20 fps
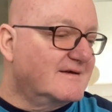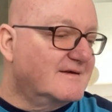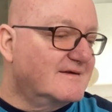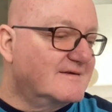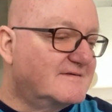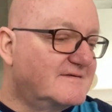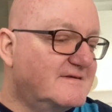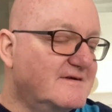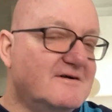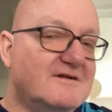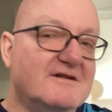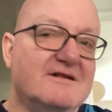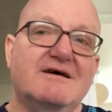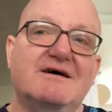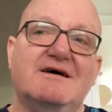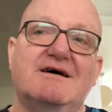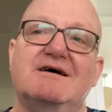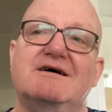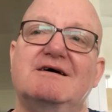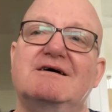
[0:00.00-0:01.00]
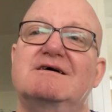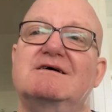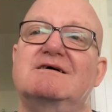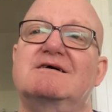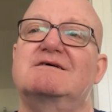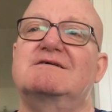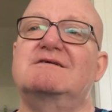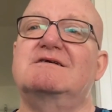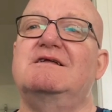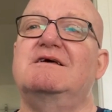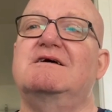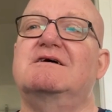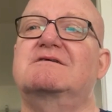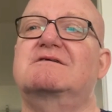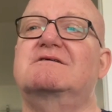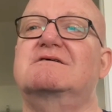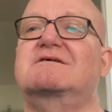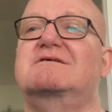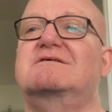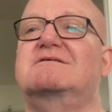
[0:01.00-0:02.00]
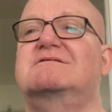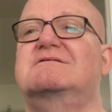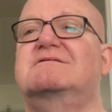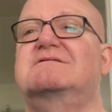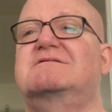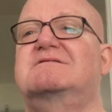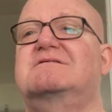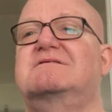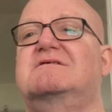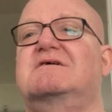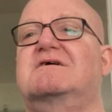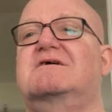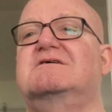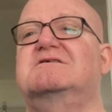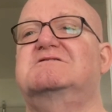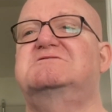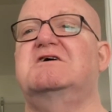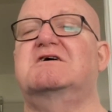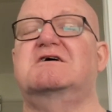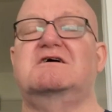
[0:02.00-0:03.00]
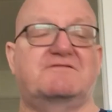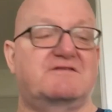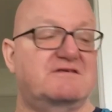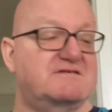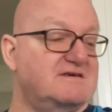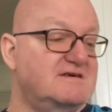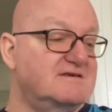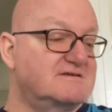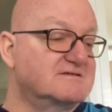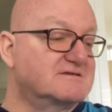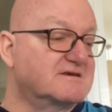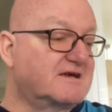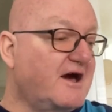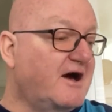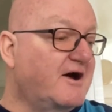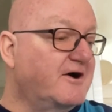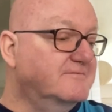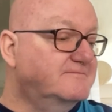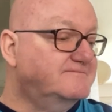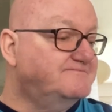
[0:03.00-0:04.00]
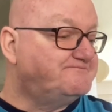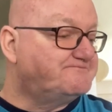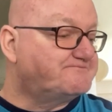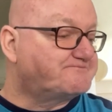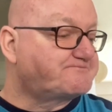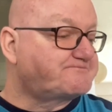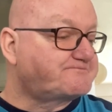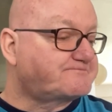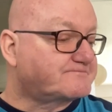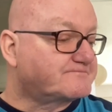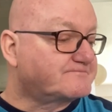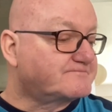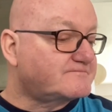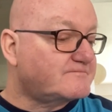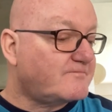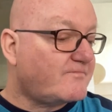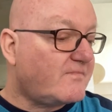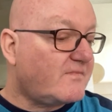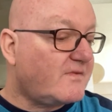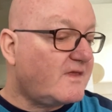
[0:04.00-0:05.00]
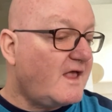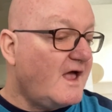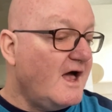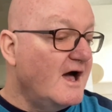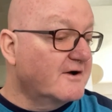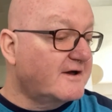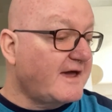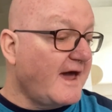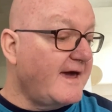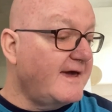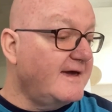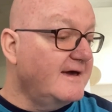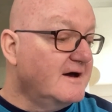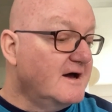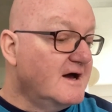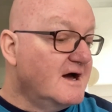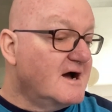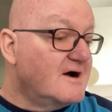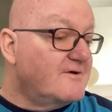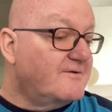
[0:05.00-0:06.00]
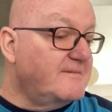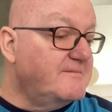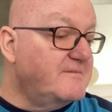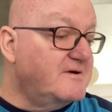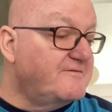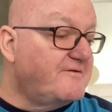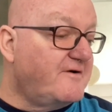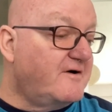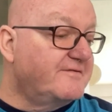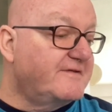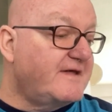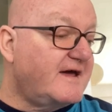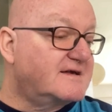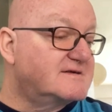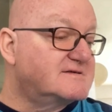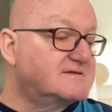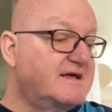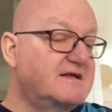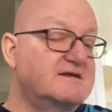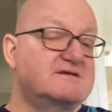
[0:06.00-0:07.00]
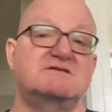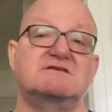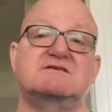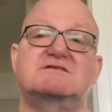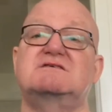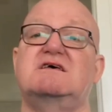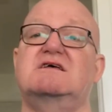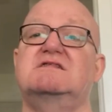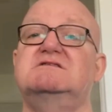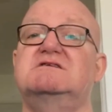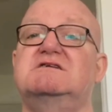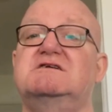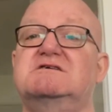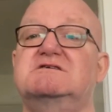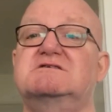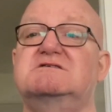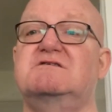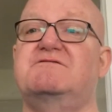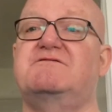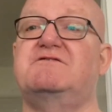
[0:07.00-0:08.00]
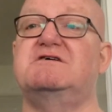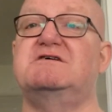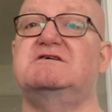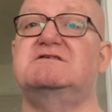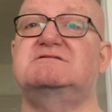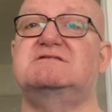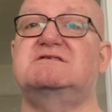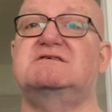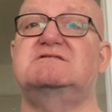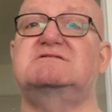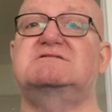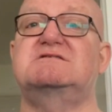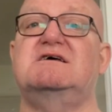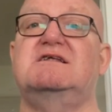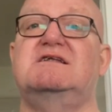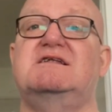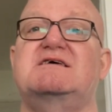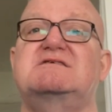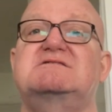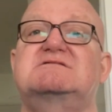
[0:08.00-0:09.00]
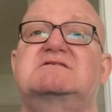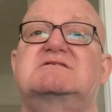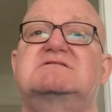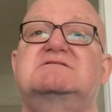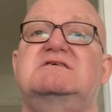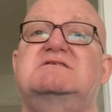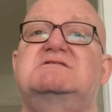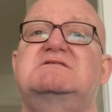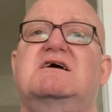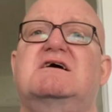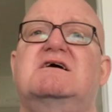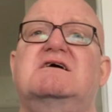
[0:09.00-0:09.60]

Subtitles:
It's still nearly a chunk of the season to go. Okay, we move on next then to Sunderland versus Leicester City.